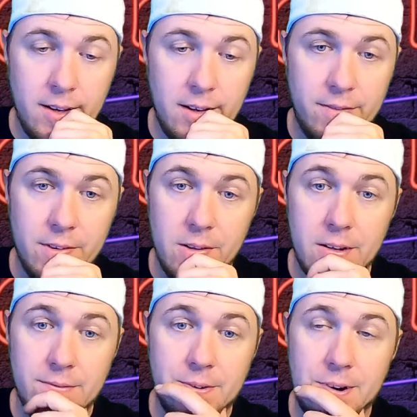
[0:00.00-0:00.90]
if you're
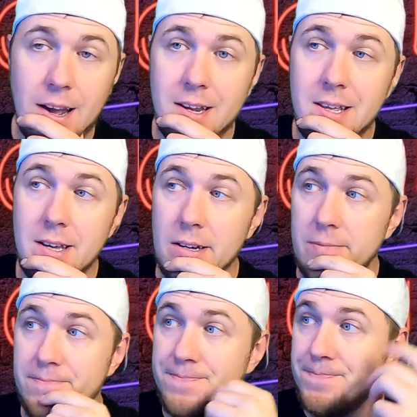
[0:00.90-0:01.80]
looking for an
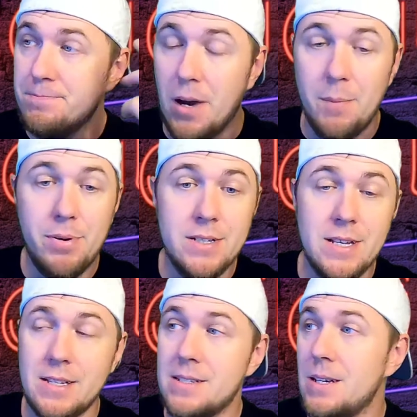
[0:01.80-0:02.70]
idea, buy puts
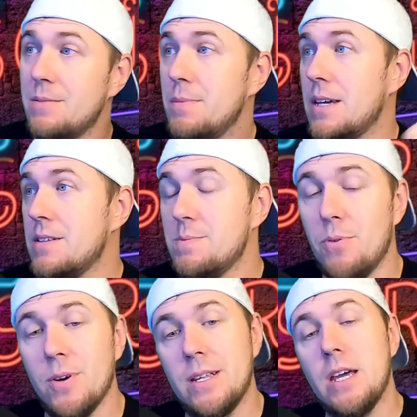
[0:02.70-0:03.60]
on stuff, man. At this
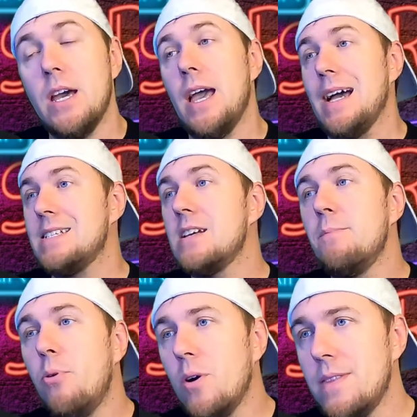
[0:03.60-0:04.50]
point, at
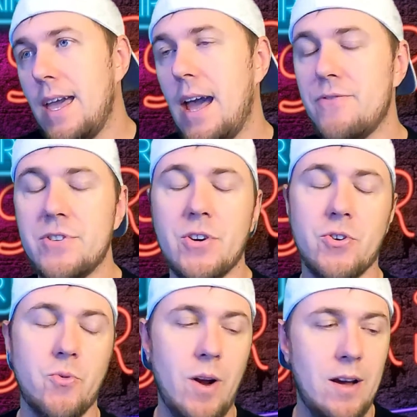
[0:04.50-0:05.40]
some point, they have to
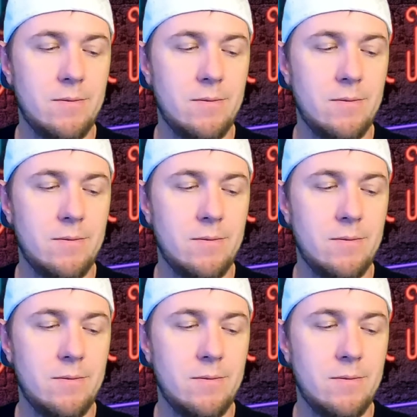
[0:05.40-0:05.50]
turn around.